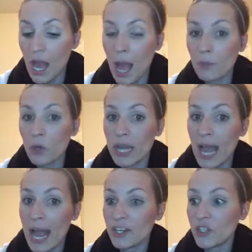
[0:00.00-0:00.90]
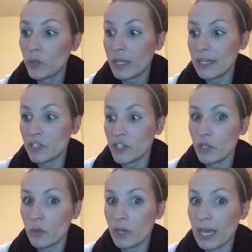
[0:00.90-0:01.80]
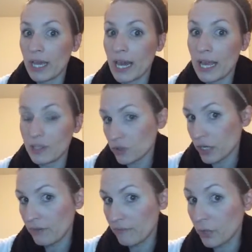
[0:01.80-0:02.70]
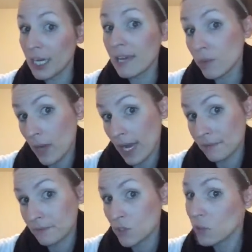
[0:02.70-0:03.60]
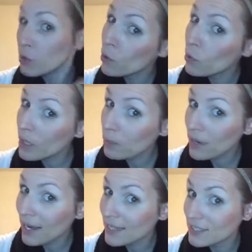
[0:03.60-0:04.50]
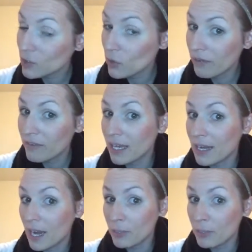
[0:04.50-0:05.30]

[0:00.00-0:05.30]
I'm going to add you into an entry for a giveaway. So you will win a prize. You have an